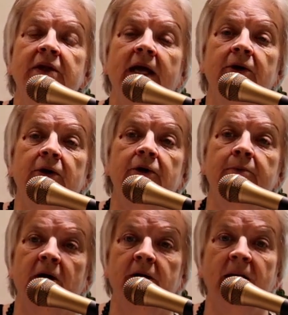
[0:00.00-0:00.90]
when they heard
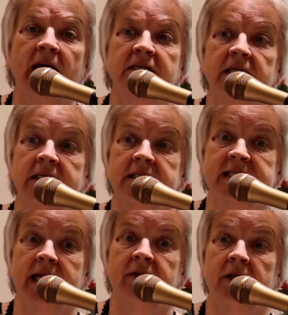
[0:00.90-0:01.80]
Mary Magdalene
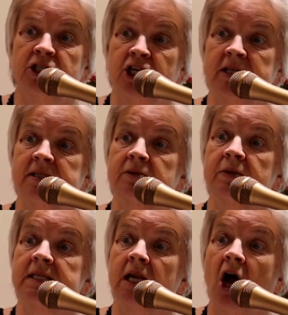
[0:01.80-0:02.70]
say that Jesus
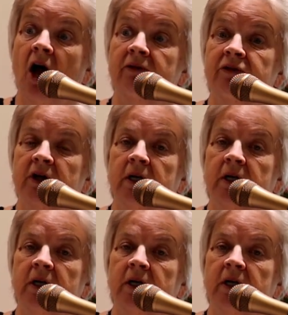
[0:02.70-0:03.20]
was alive.